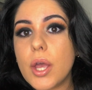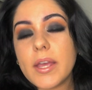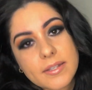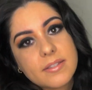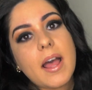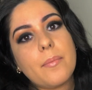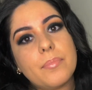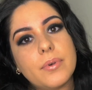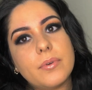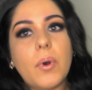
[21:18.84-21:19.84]
in a
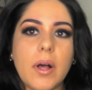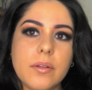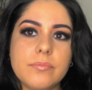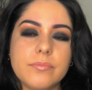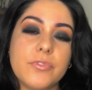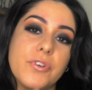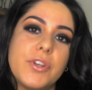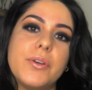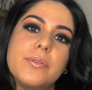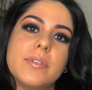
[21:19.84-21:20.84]
snap. Well, for
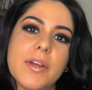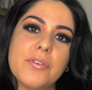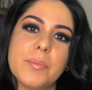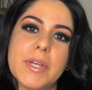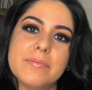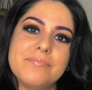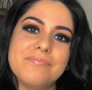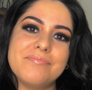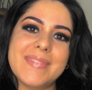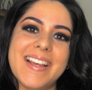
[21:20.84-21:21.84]
you, not for me.
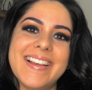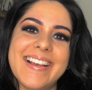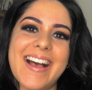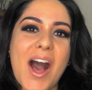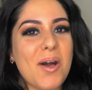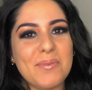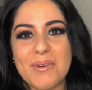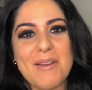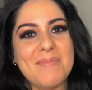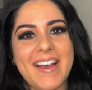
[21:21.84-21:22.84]
I'll be
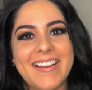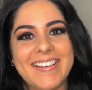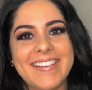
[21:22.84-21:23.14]
right back.